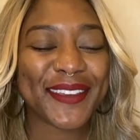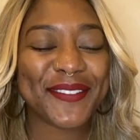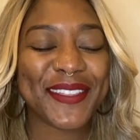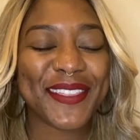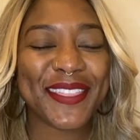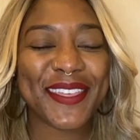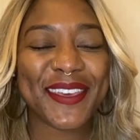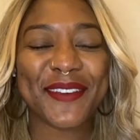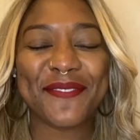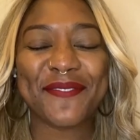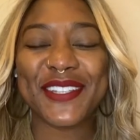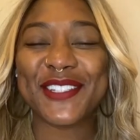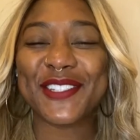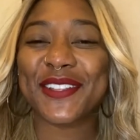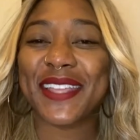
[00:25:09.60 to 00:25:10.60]
given the
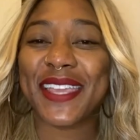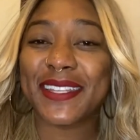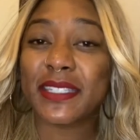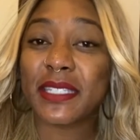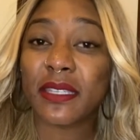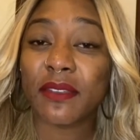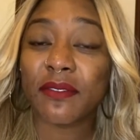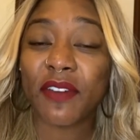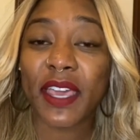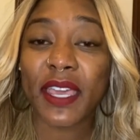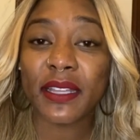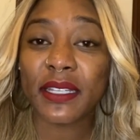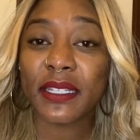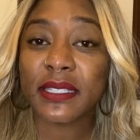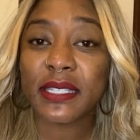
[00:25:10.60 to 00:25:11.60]
vigilante
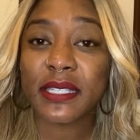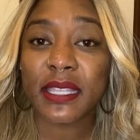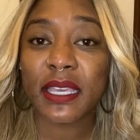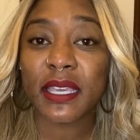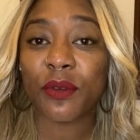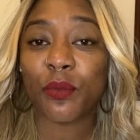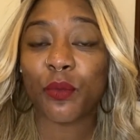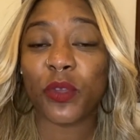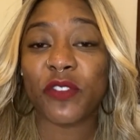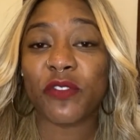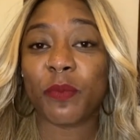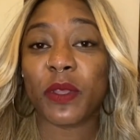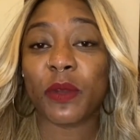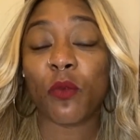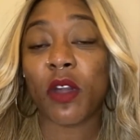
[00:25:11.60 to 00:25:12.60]
violence that
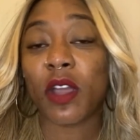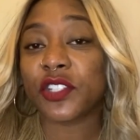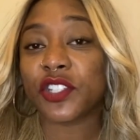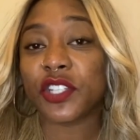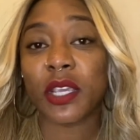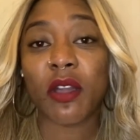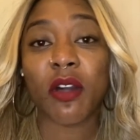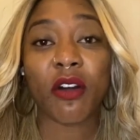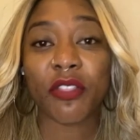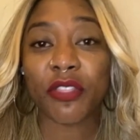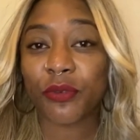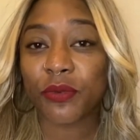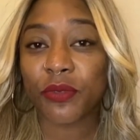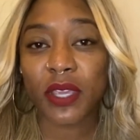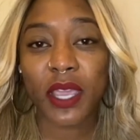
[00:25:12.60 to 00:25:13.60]
we've been watching all
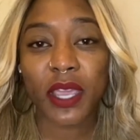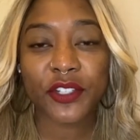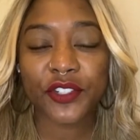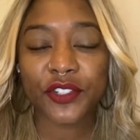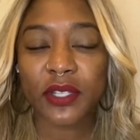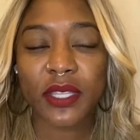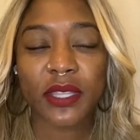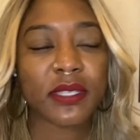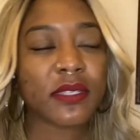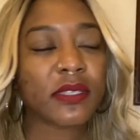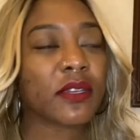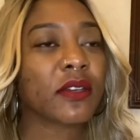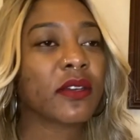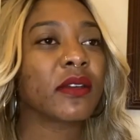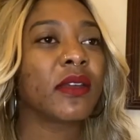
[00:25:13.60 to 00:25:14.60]
through the country this
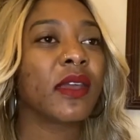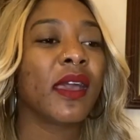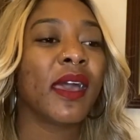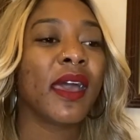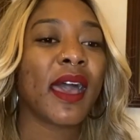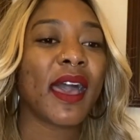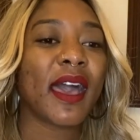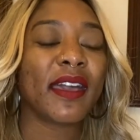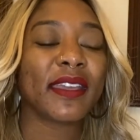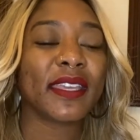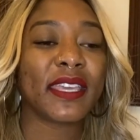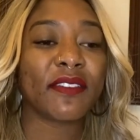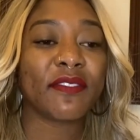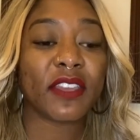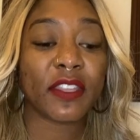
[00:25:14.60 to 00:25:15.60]
year, uh,
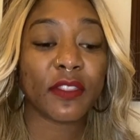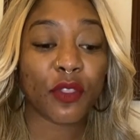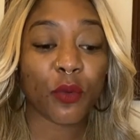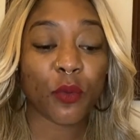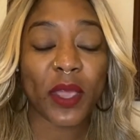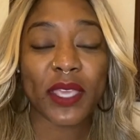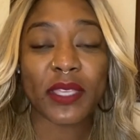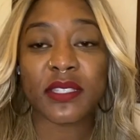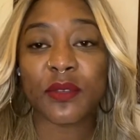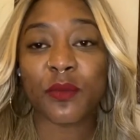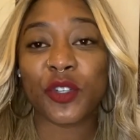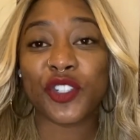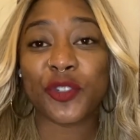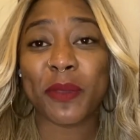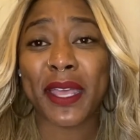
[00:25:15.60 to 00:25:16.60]
given the ways in
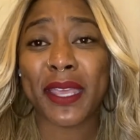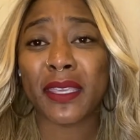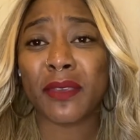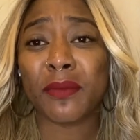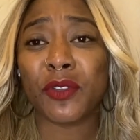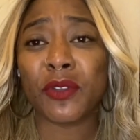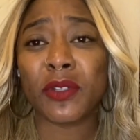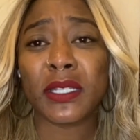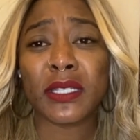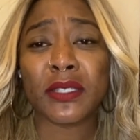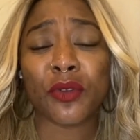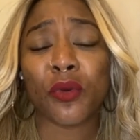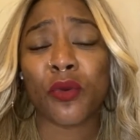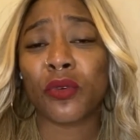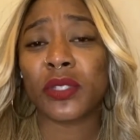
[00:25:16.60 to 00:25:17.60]
which Black
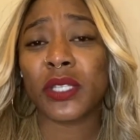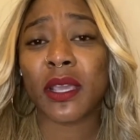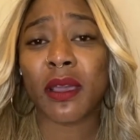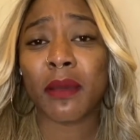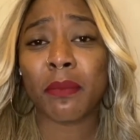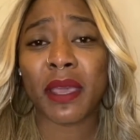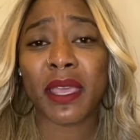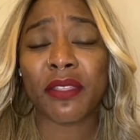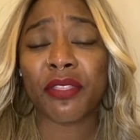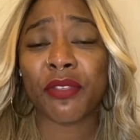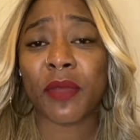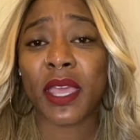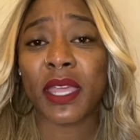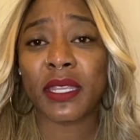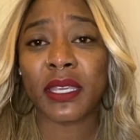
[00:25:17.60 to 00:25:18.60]
communities are holding on by a
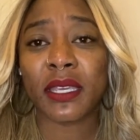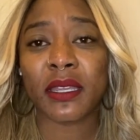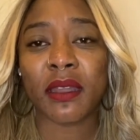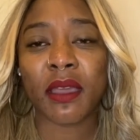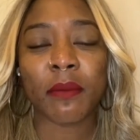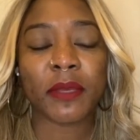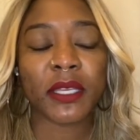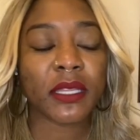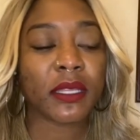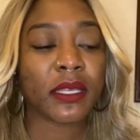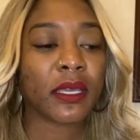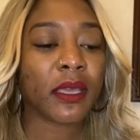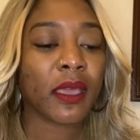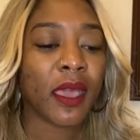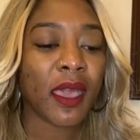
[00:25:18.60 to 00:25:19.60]
thread
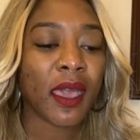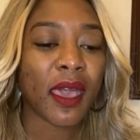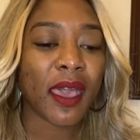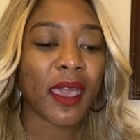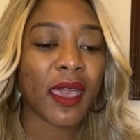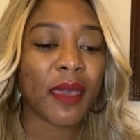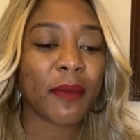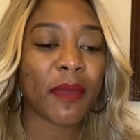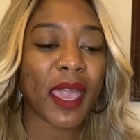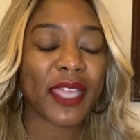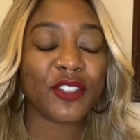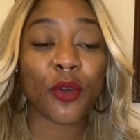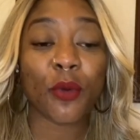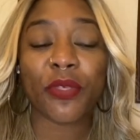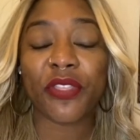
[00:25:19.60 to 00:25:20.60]
economically, um, I
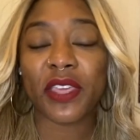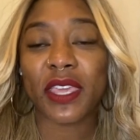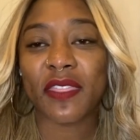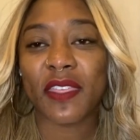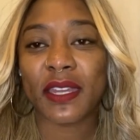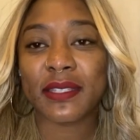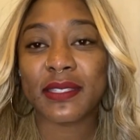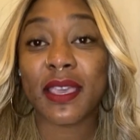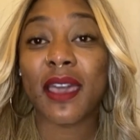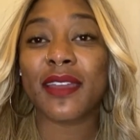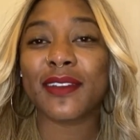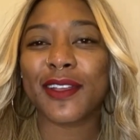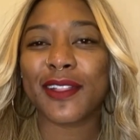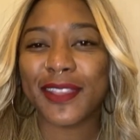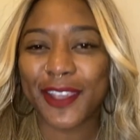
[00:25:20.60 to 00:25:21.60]
don't think that it's
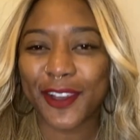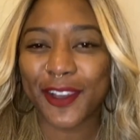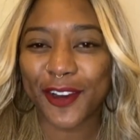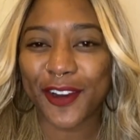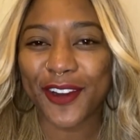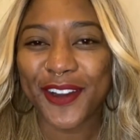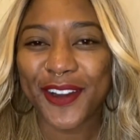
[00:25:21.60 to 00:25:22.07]
unclear,